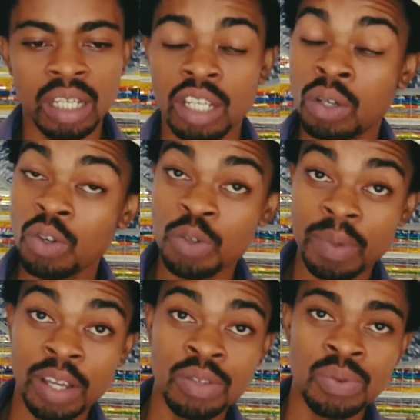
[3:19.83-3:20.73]
It goes
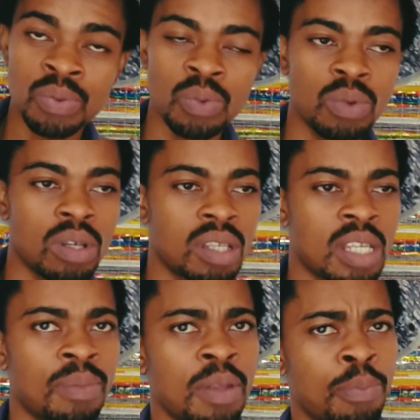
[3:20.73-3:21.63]
back to
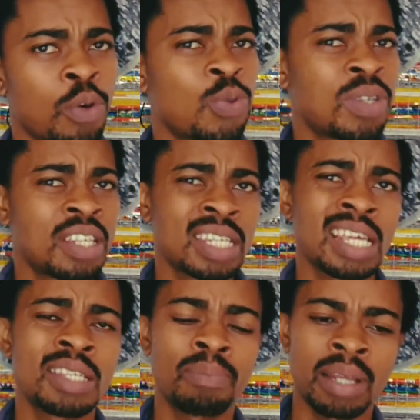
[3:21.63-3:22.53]
some of the points we
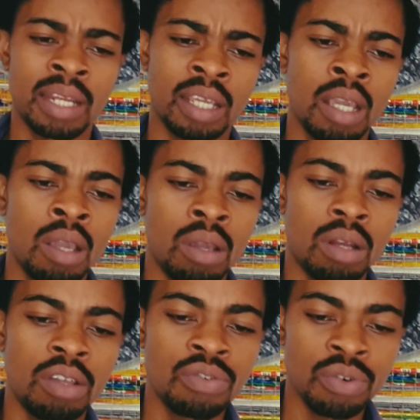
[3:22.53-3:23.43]
discussed in planning. You
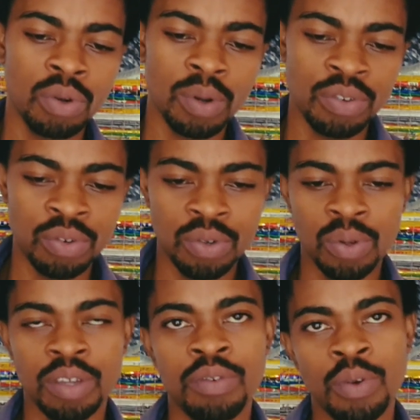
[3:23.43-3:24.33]
need to know what you're
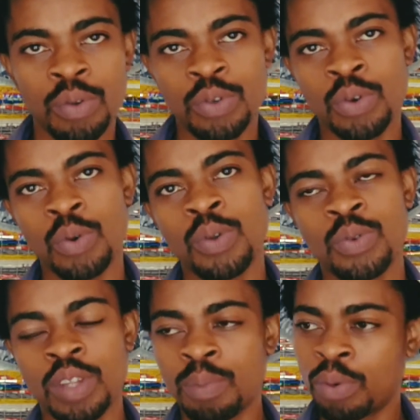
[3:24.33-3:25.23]
doing if you're going to go
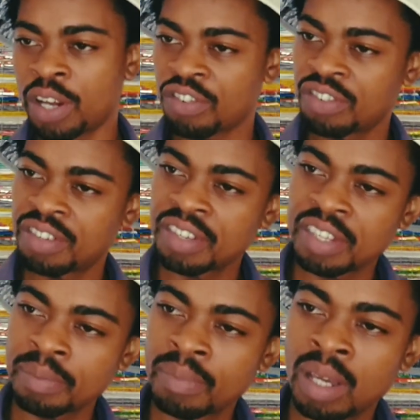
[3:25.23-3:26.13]
into that production system.